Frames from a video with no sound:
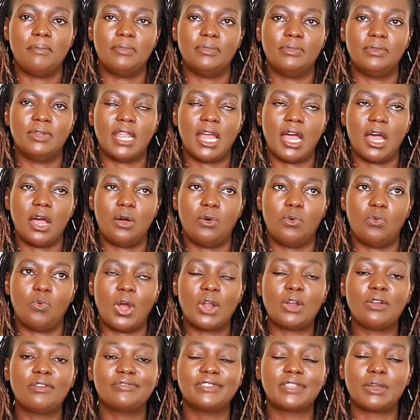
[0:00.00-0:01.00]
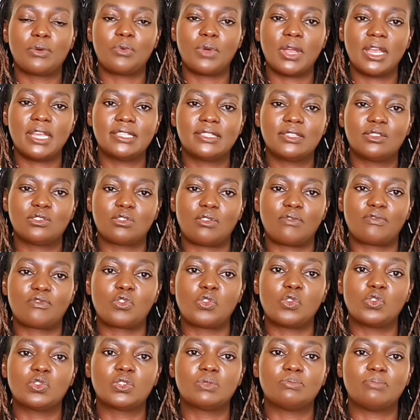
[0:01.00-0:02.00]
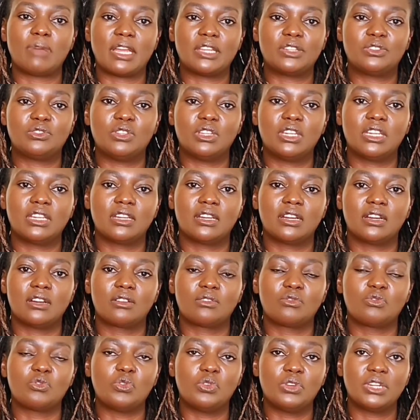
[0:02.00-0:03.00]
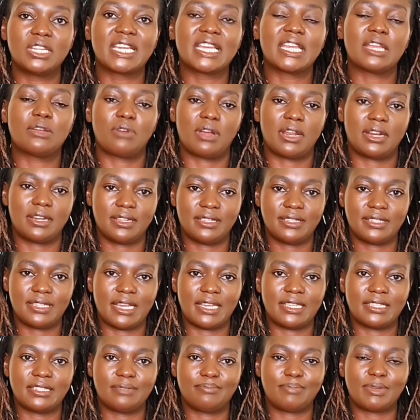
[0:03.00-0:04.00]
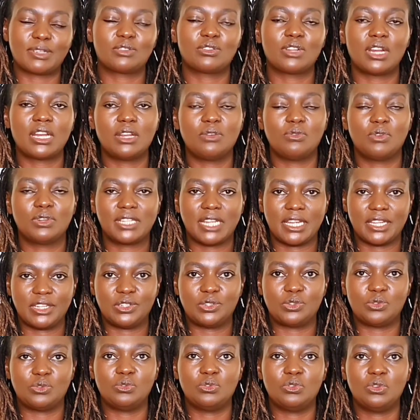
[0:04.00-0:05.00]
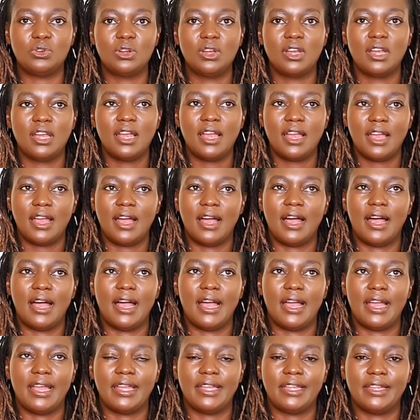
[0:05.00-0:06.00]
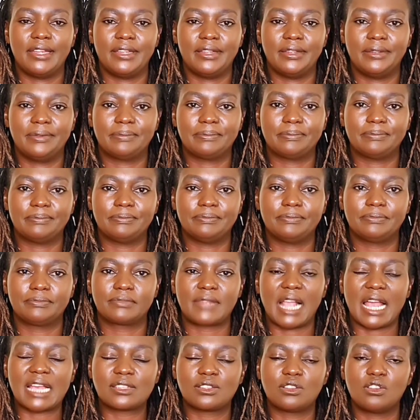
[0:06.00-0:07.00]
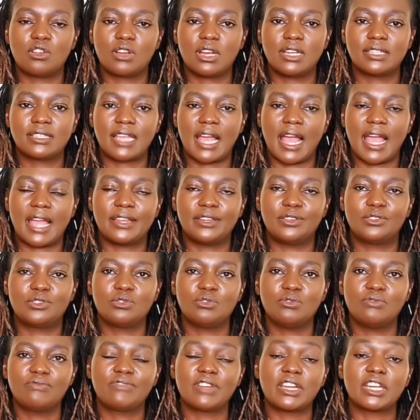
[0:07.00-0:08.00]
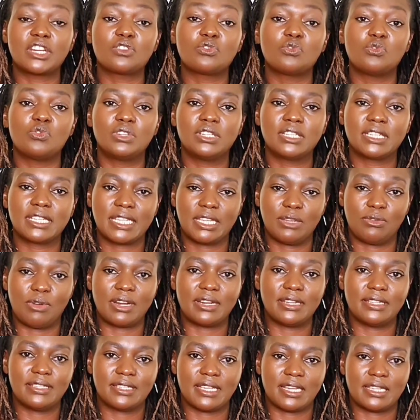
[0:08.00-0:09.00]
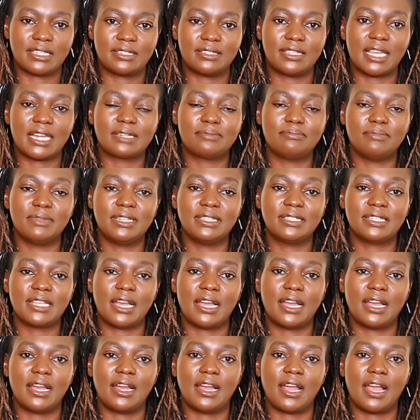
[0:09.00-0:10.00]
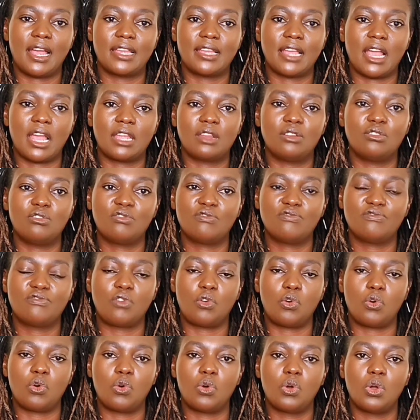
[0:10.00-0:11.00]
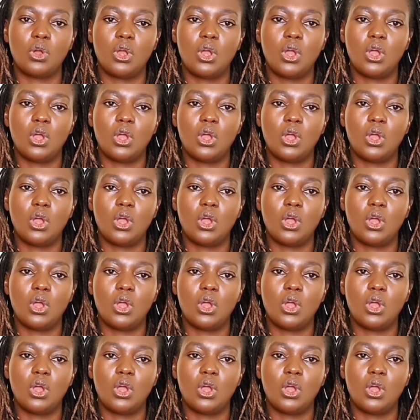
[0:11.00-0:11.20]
Now, one of the ways is, of course, by doing good keyword research. Personally, what I do, as long as I do very good keyword research, that means I look for